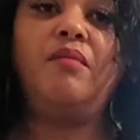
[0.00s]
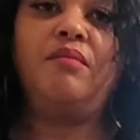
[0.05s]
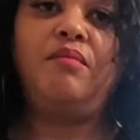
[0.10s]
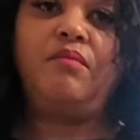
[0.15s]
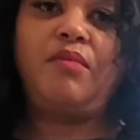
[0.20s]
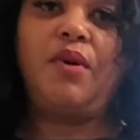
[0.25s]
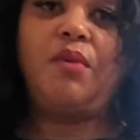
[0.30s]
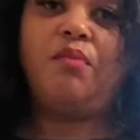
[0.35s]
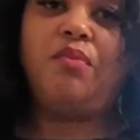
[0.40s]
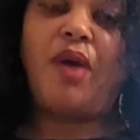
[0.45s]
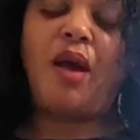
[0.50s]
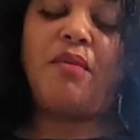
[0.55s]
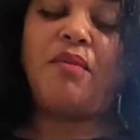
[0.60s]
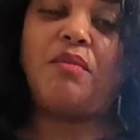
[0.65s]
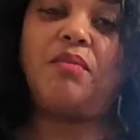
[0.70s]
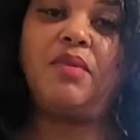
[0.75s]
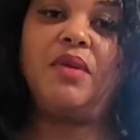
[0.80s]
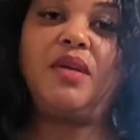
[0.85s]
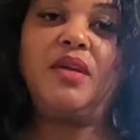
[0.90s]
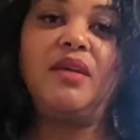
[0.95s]
but
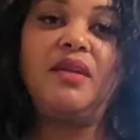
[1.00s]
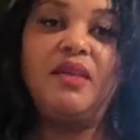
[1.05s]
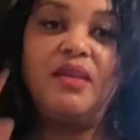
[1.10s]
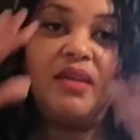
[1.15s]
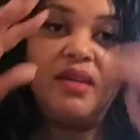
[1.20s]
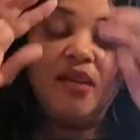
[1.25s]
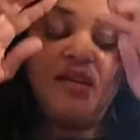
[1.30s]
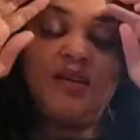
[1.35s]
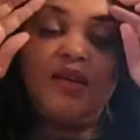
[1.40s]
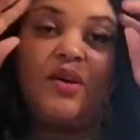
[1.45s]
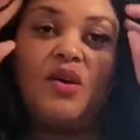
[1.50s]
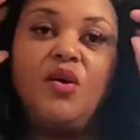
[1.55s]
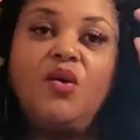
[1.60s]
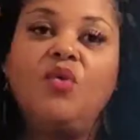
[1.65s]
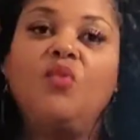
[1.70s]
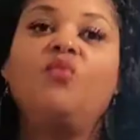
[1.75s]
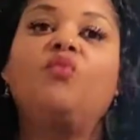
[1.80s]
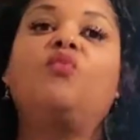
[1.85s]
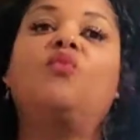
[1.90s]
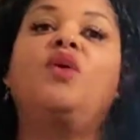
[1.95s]
probably
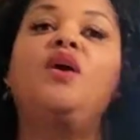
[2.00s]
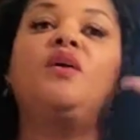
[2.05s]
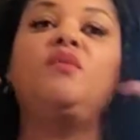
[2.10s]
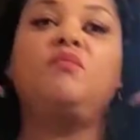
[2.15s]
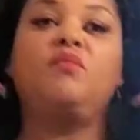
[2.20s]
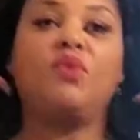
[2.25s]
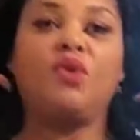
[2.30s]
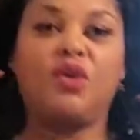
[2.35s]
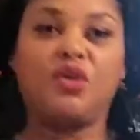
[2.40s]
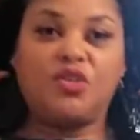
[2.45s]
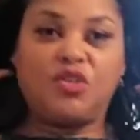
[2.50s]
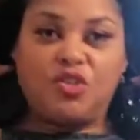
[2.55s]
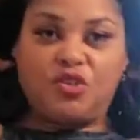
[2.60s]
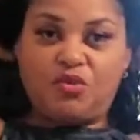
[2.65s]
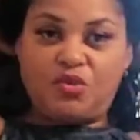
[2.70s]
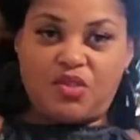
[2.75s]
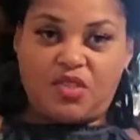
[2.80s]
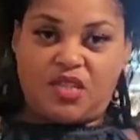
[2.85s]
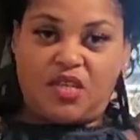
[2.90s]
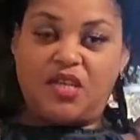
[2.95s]
one more
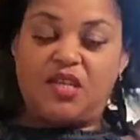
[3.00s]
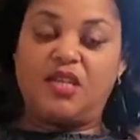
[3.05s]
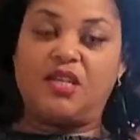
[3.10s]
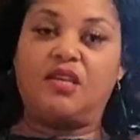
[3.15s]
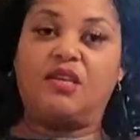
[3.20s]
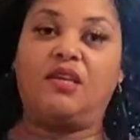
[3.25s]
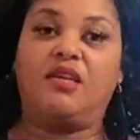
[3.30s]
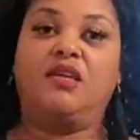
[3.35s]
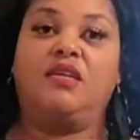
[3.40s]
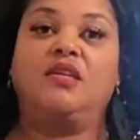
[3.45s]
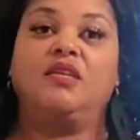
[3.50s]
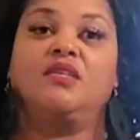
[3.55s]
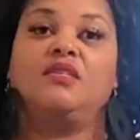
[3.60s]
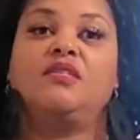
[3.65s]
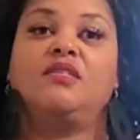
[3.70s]
doozy in